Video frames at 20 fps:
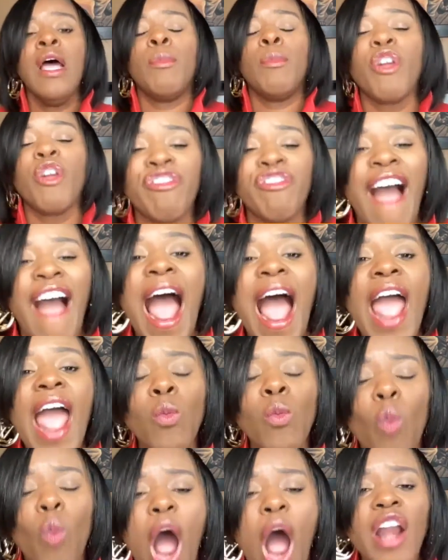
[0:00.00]
provide
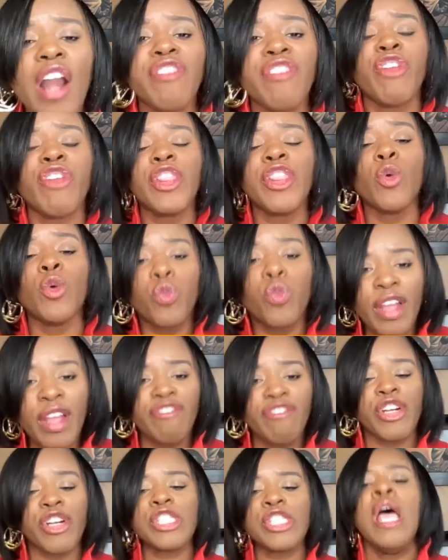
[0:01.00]
water for the
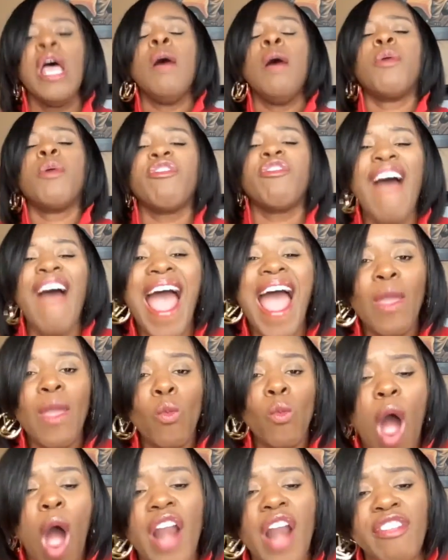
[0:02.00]
rivers, provide
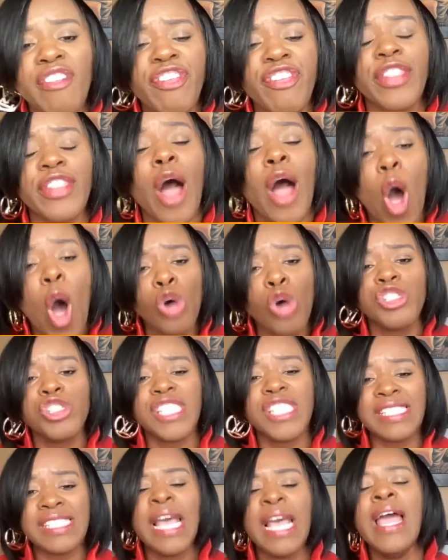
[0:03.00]
water for the
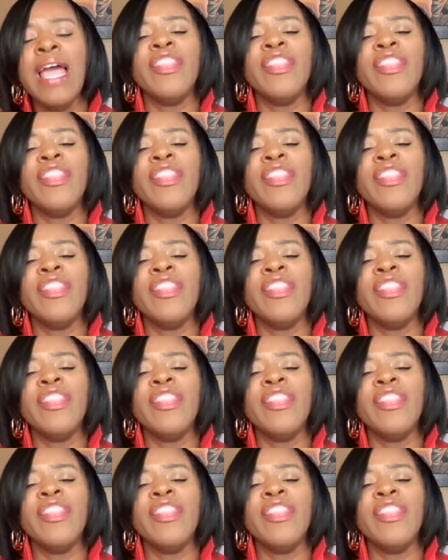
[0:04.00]
oceans.